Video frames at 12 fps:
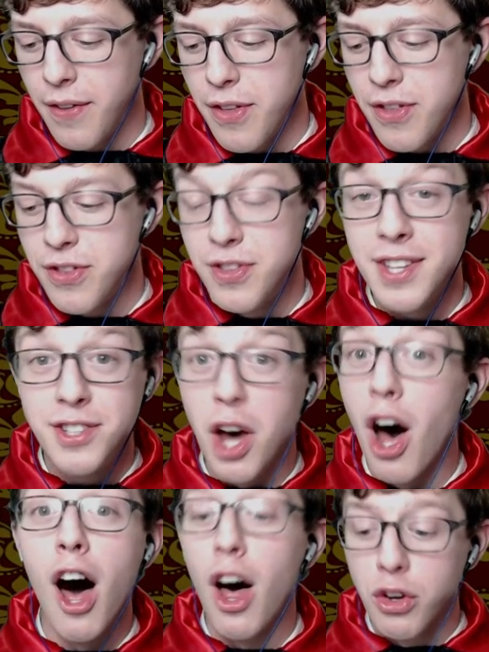This
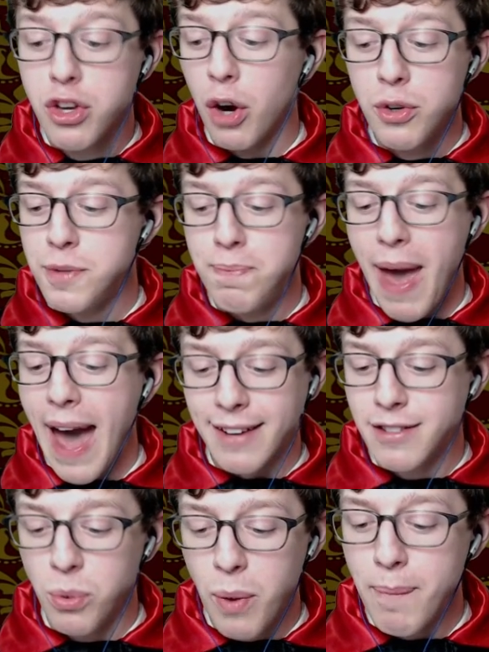all goes back to
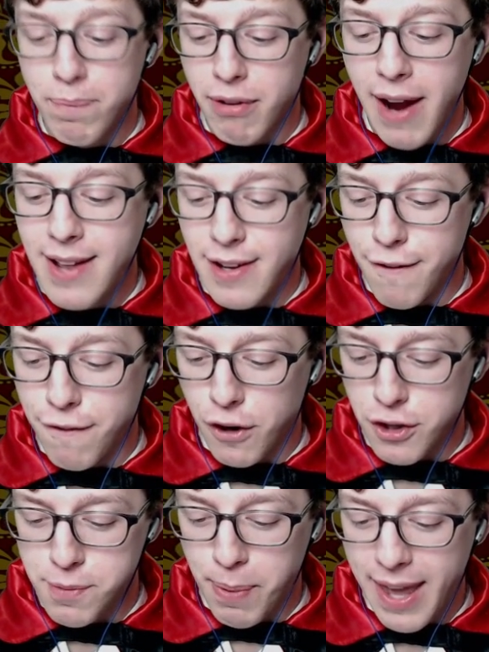when Brandon
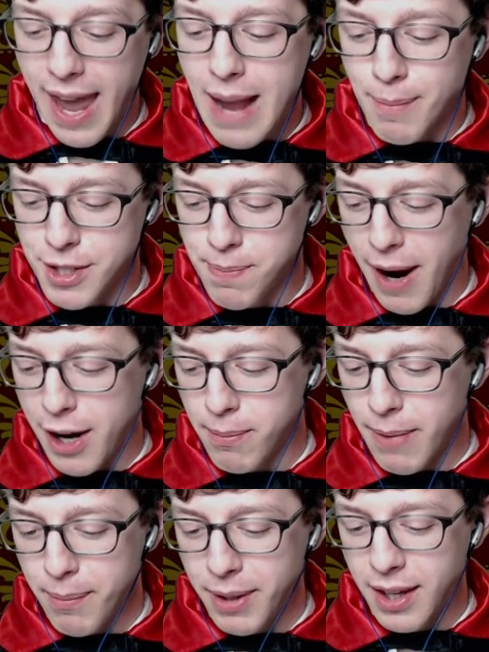first became a spider
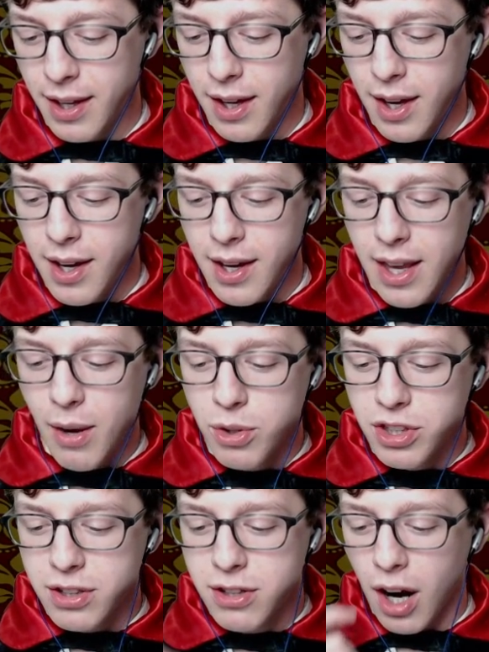mummy. It was a
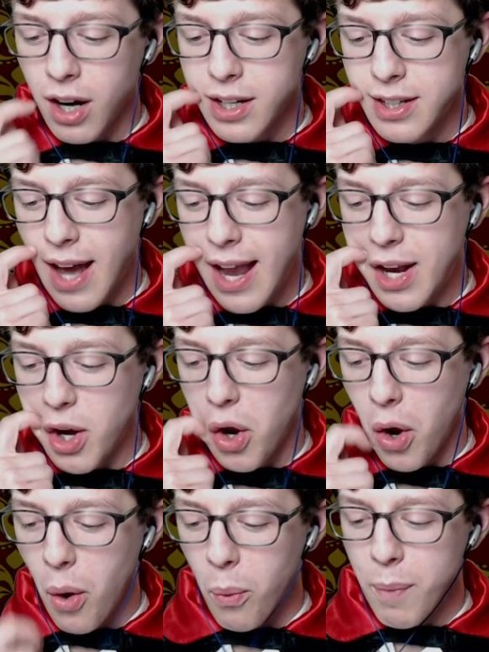dark night
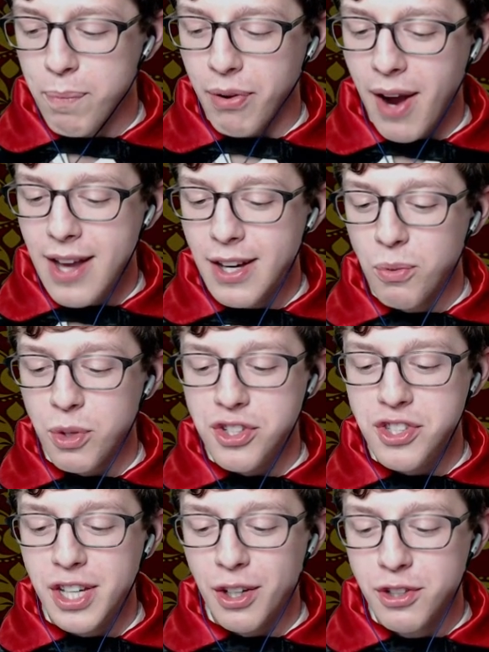when Brandon was
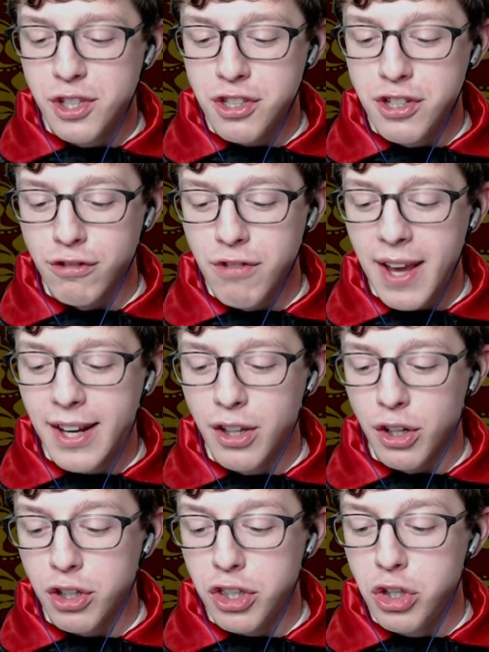still just a regular
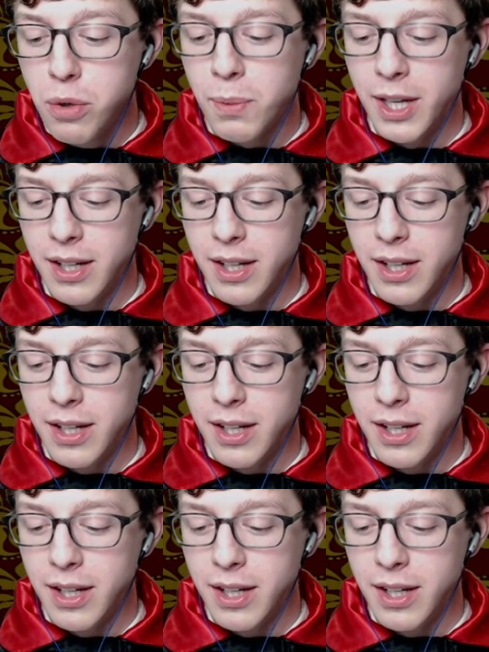human.